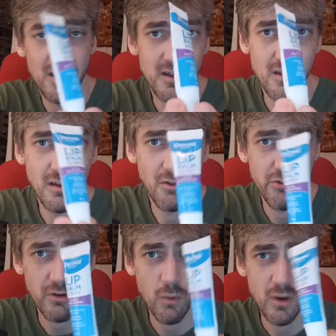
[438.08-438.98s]
like a little
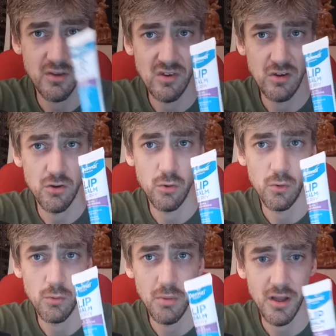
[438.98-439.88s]
squeezy
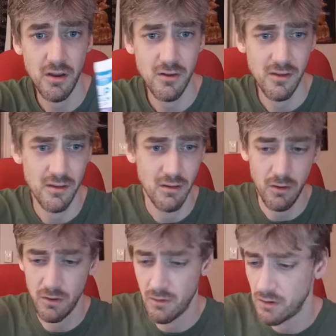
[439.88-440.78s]
tube.
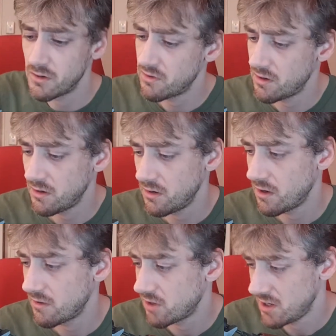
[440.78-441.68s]
It said it
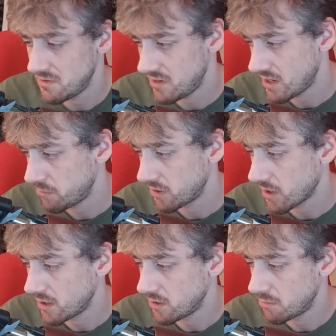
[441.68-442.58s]
did have an easy
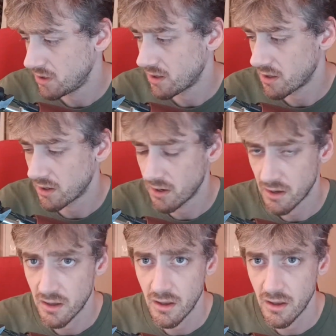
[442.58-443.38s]
applicator, but like,